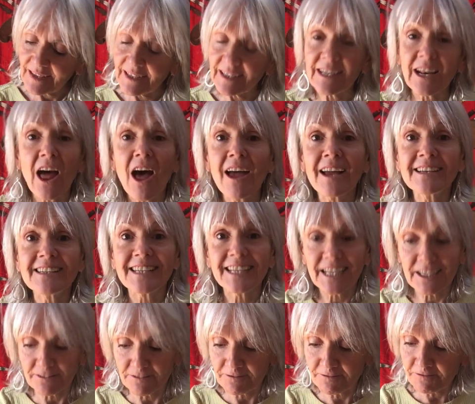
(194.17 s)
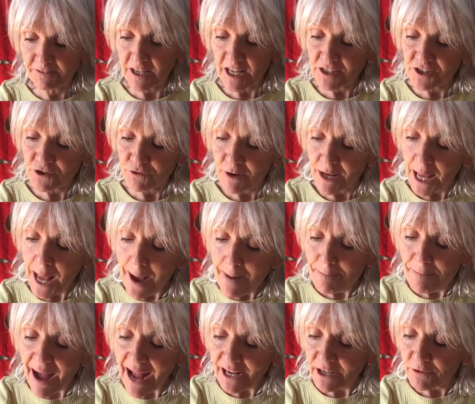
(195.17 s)
Gliding and fluttering
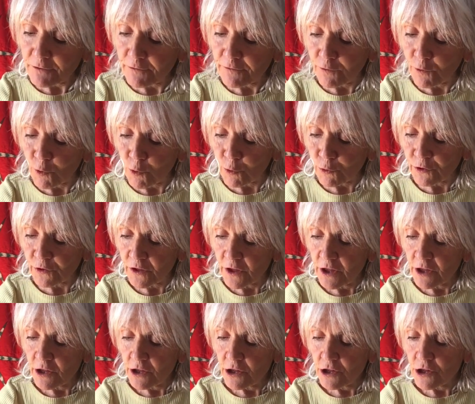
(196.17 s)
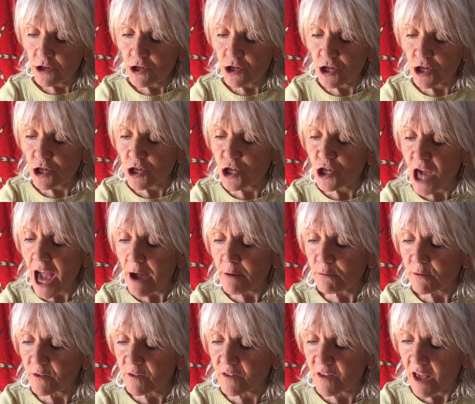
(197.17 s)
back and forth, she
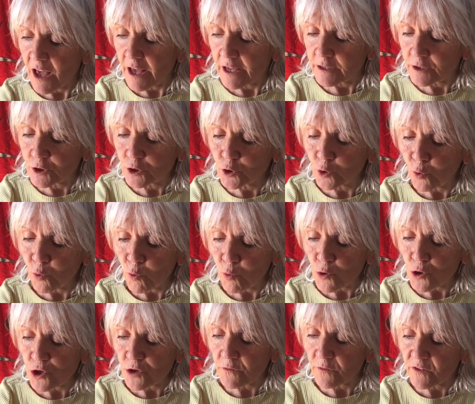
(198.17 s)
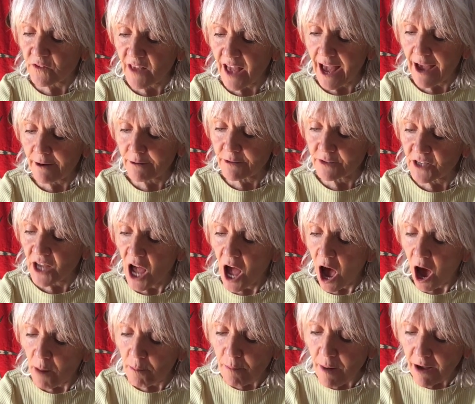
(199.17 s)
shouts her torch of sound
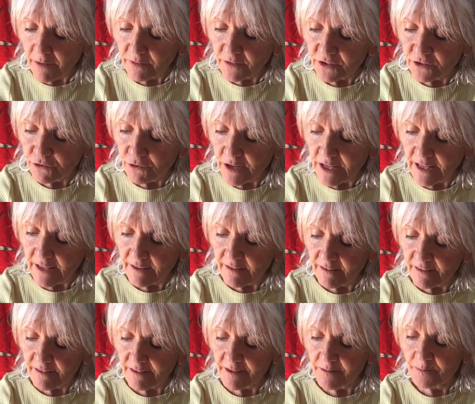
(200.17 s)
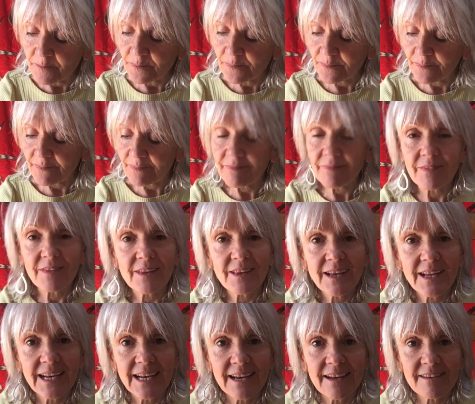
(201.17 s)
among the trees,
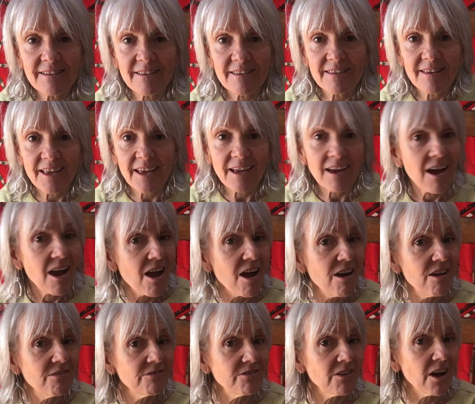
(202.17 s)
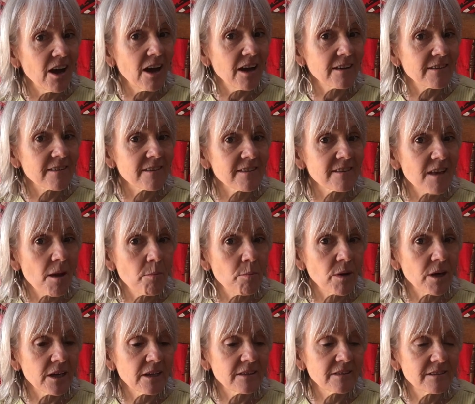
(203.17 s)
listening for her
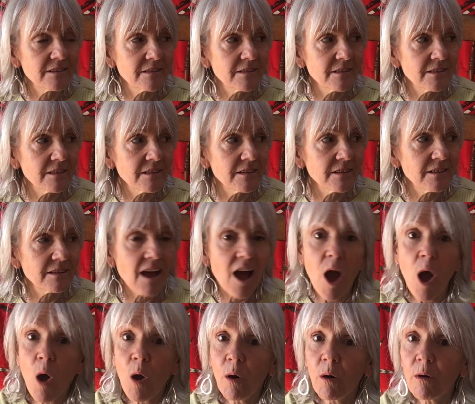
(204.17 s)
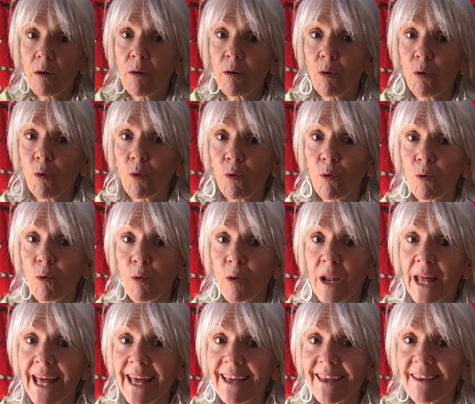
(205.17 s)
supper. All
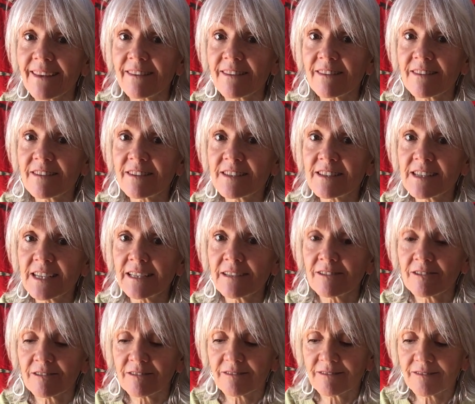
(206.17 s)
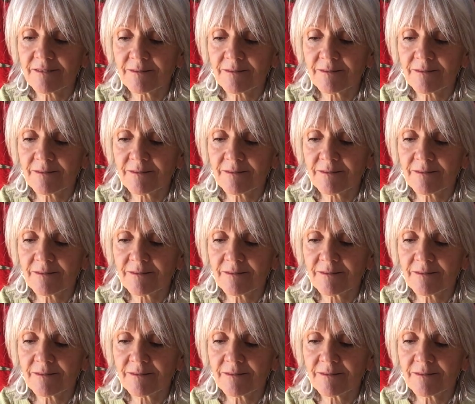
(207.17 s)
is still.